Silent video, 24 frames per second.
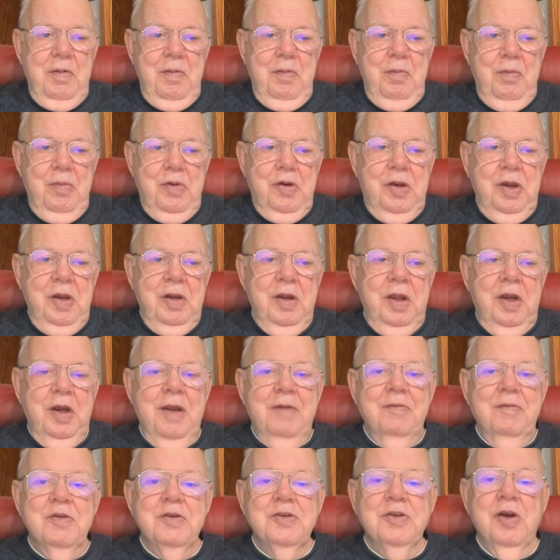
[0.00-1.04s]
Pretend I
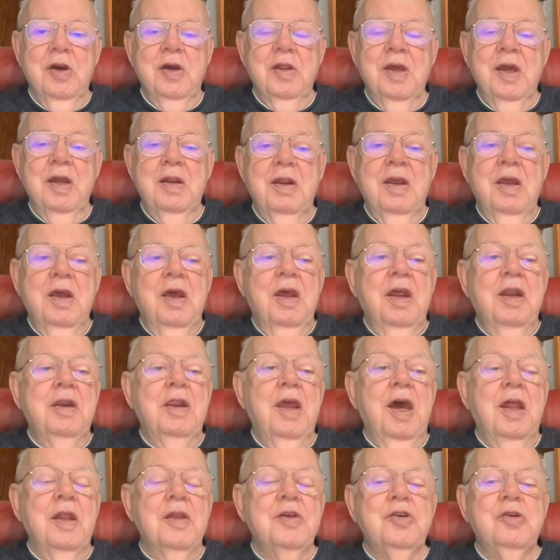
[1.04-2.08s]
never saw that.
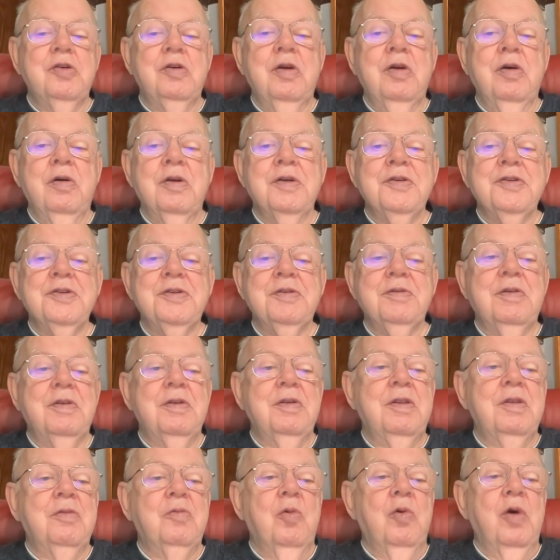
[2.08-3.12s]
Now that you notice,
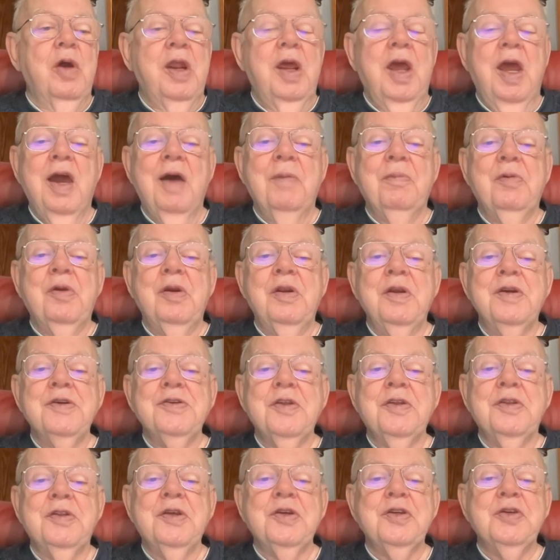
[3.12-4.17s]
what happened is
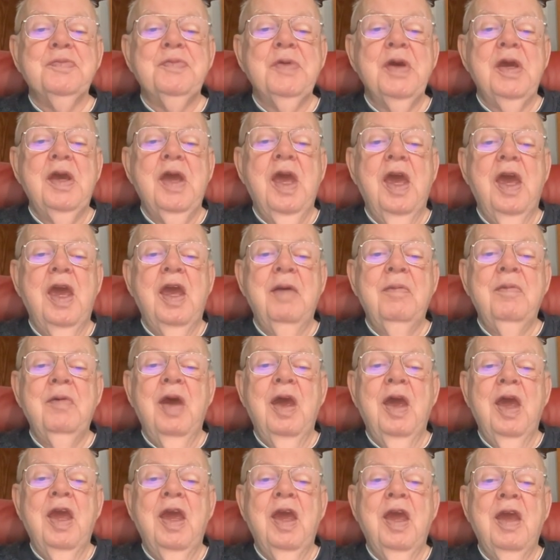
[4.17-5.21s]
that this became
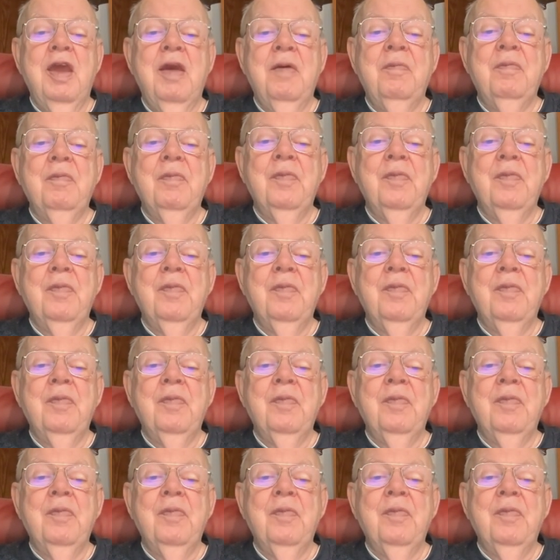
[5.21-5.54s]
a